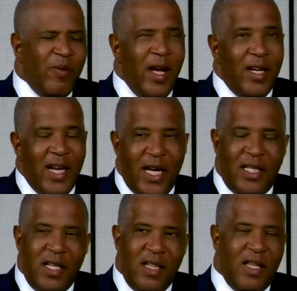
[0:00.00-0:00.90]
We've got
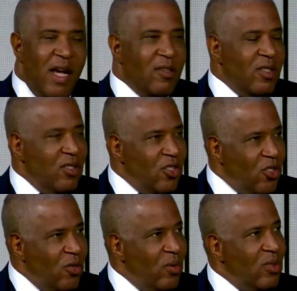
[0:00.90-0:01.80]
19,000
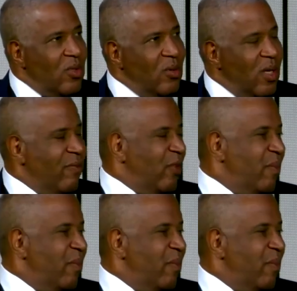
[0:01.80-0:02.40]
students who come